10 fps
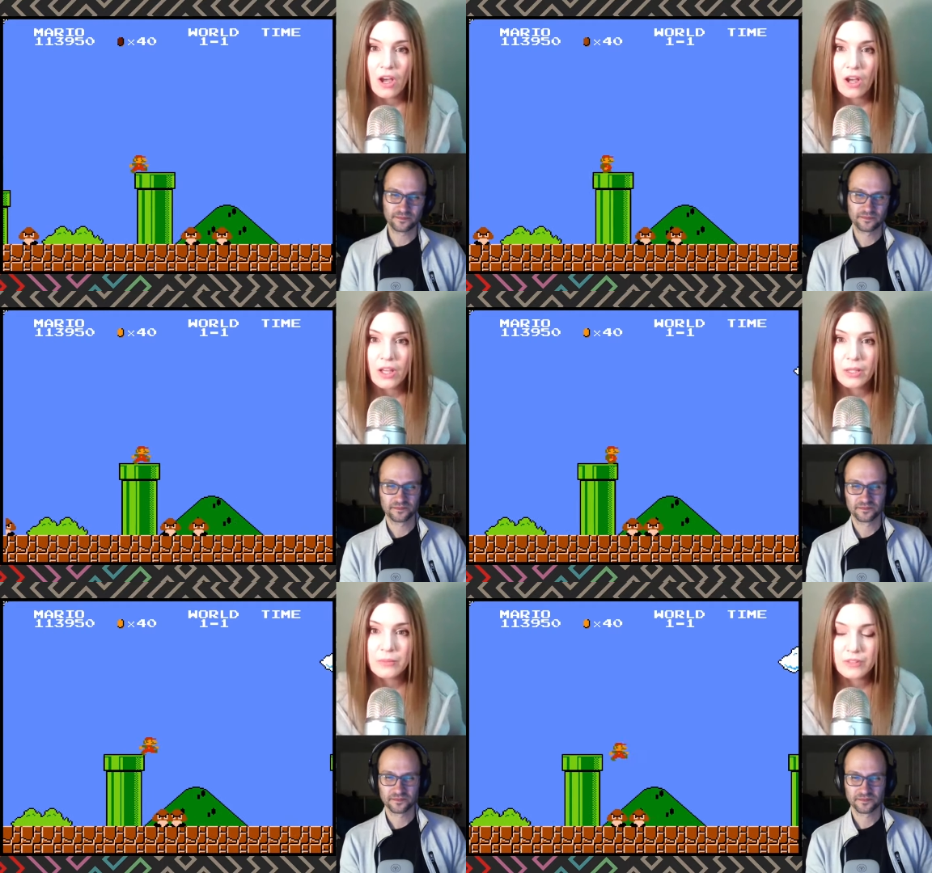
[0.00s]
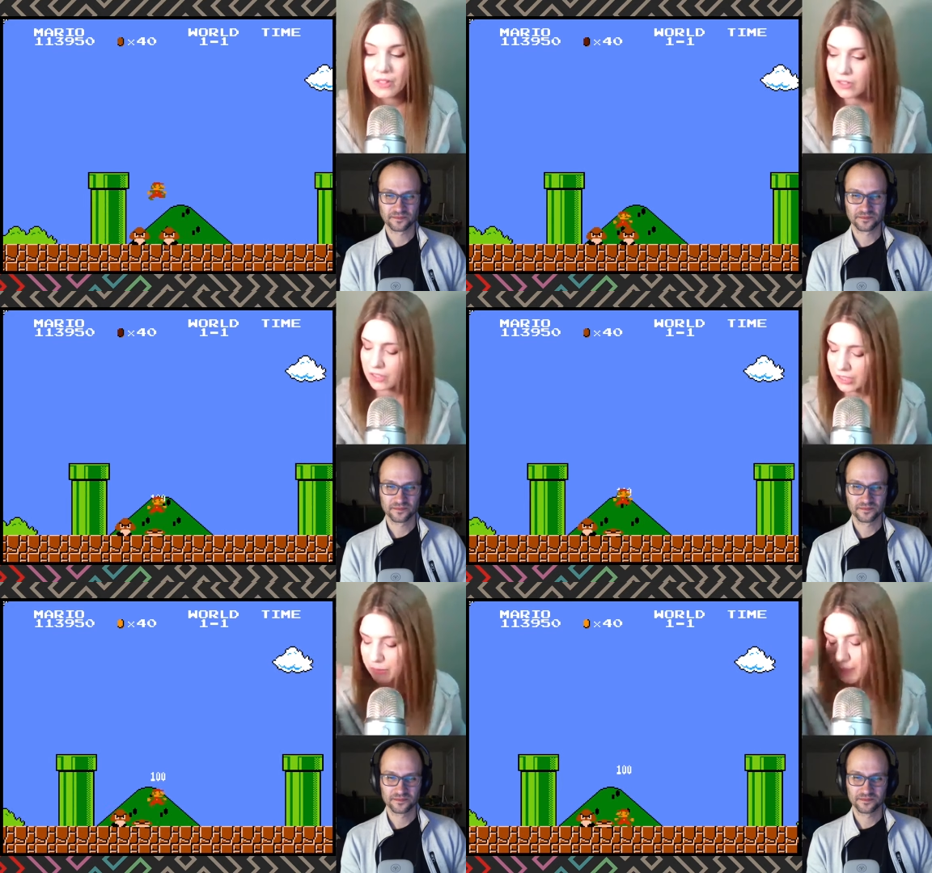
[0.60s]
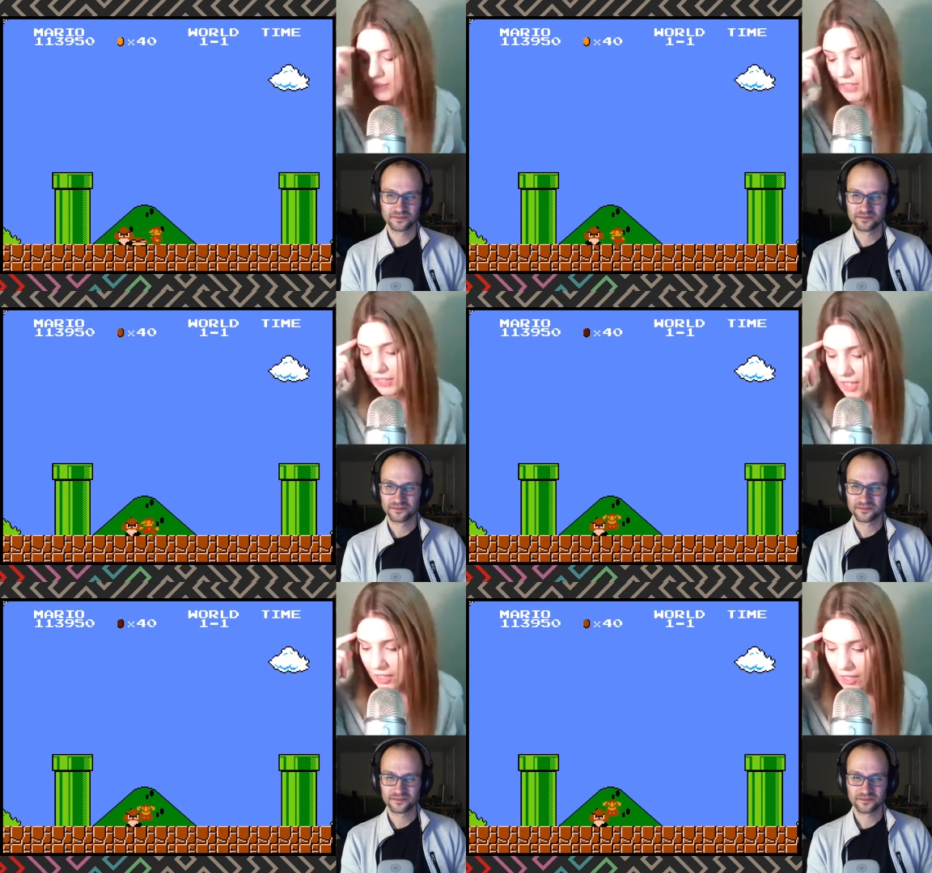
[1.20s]
Speaker 1: it was er, it was something
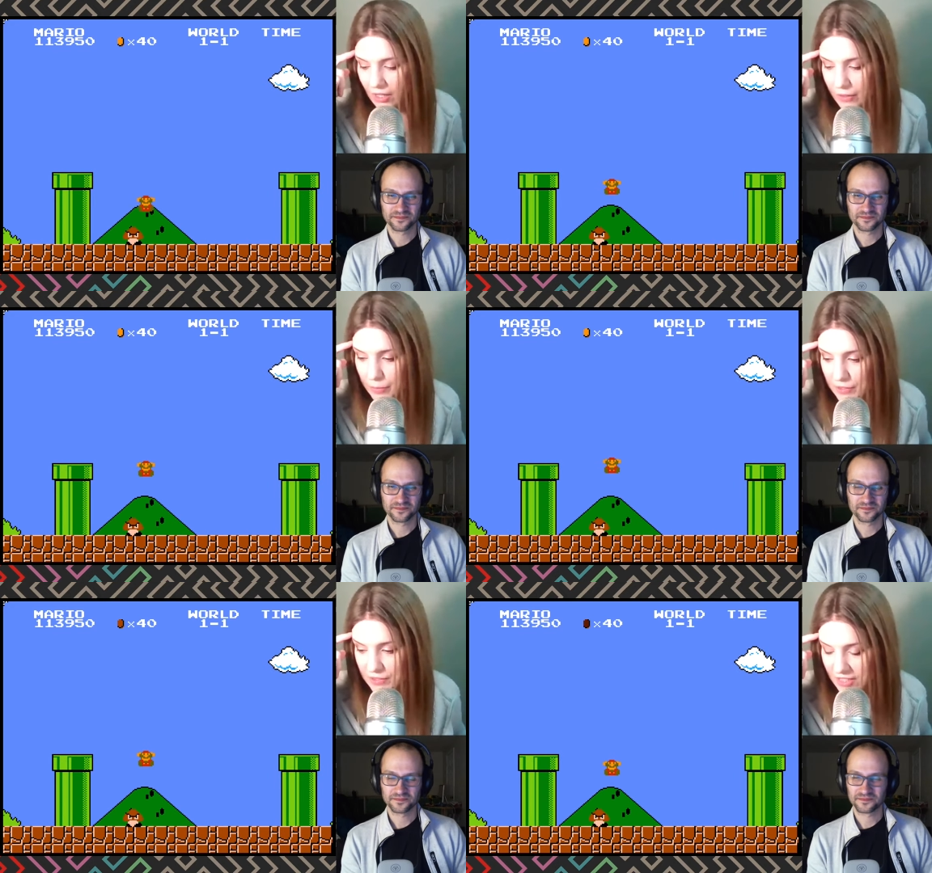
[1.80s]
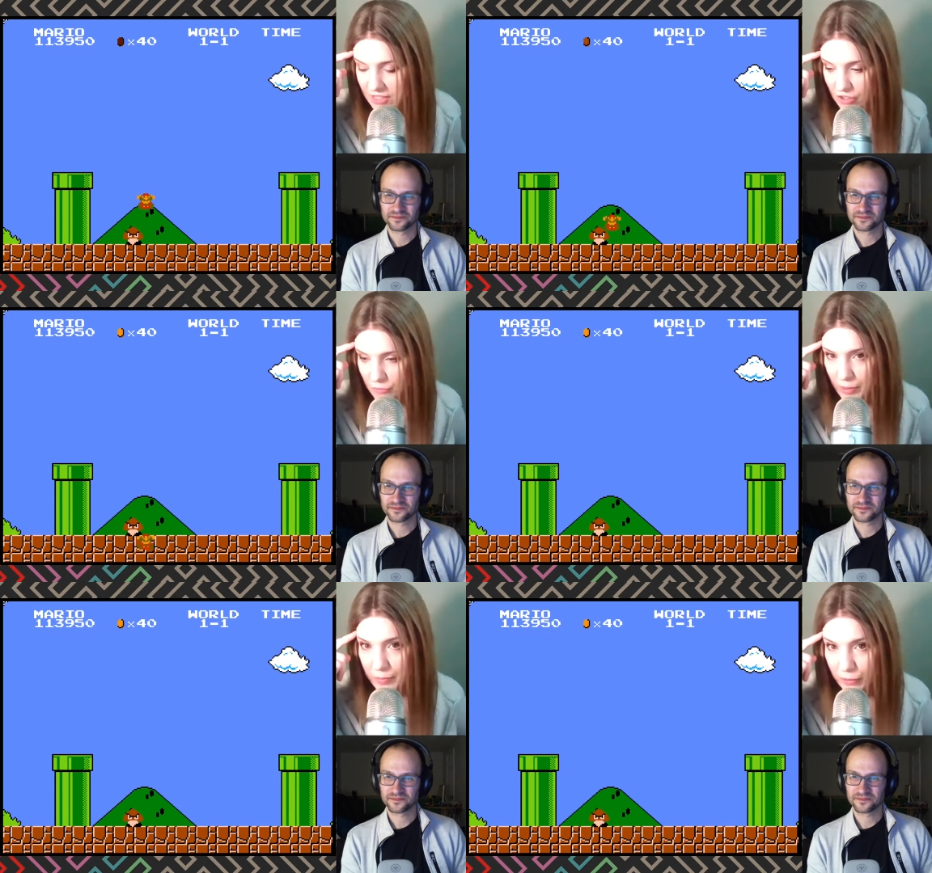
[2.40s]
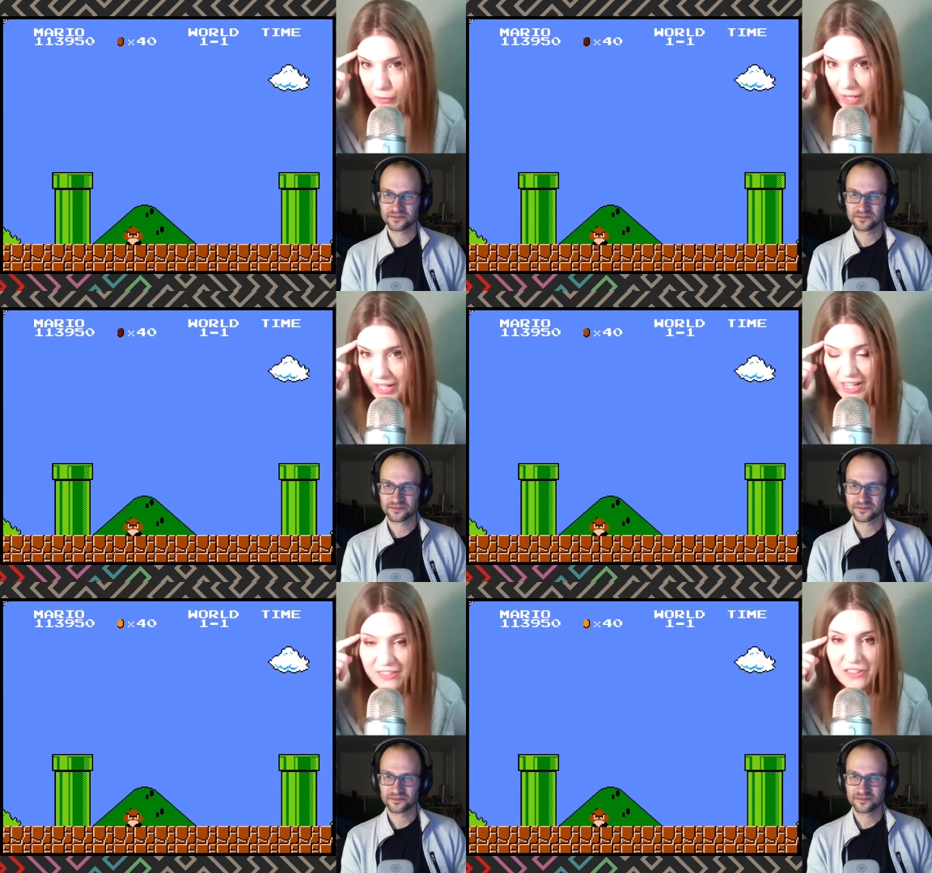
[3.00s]
like the percentage of people who had
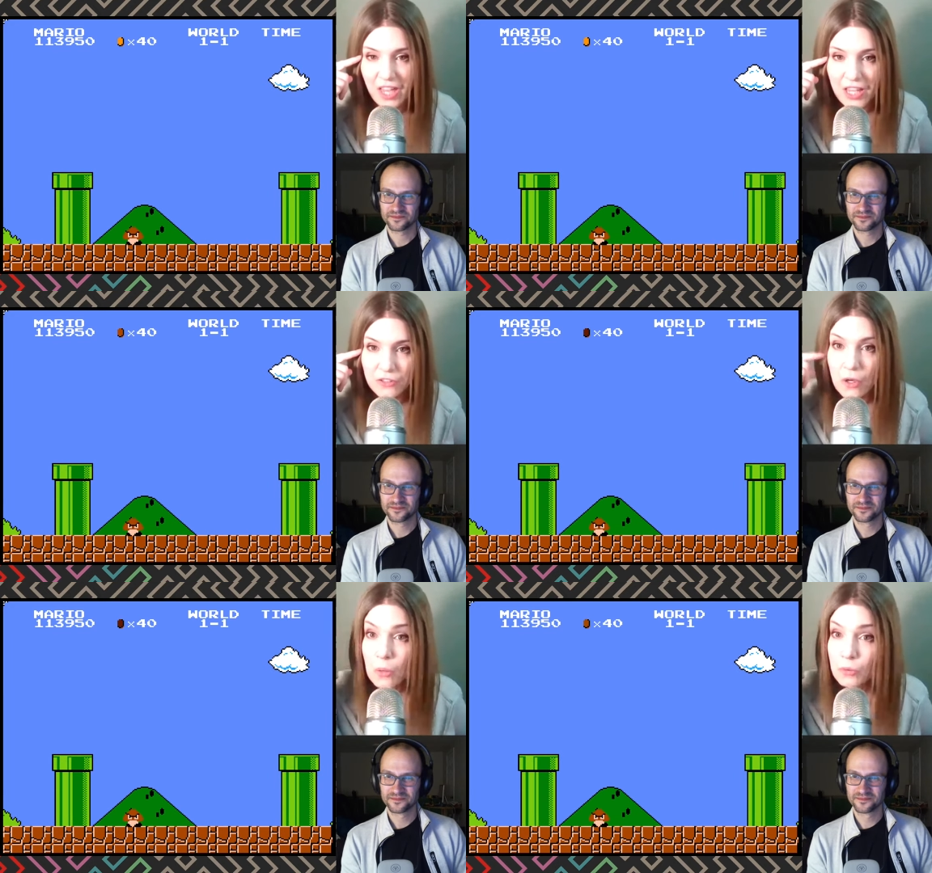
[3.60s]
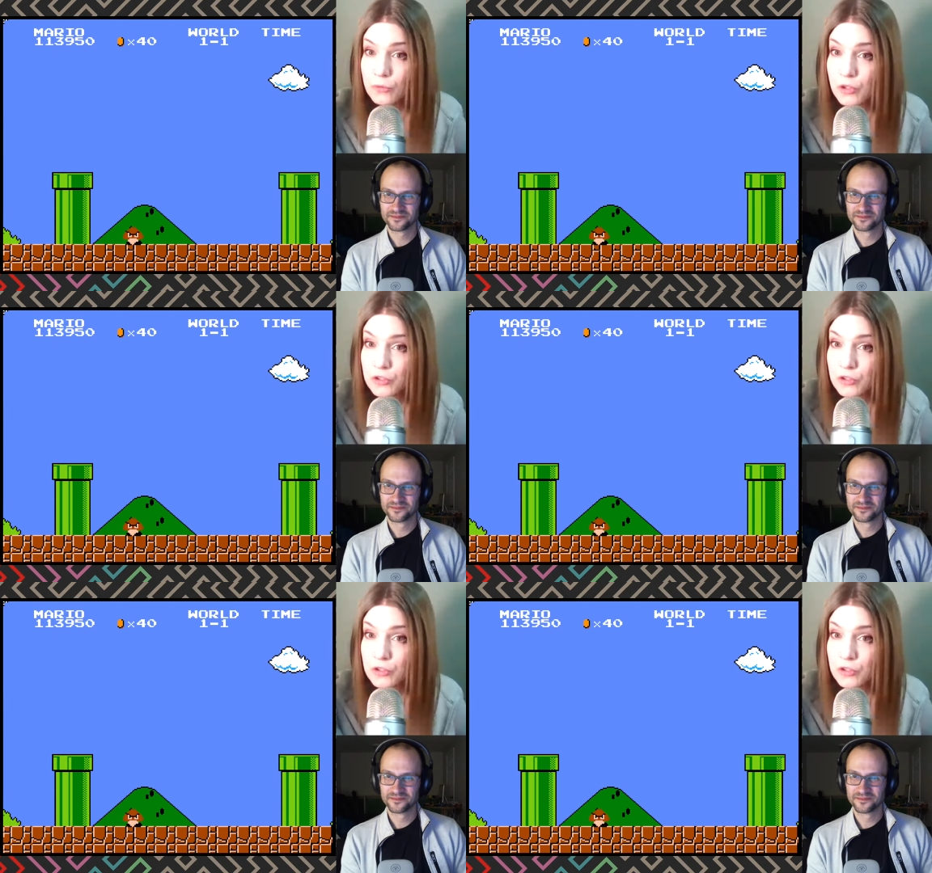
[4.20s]
hazel eyes was very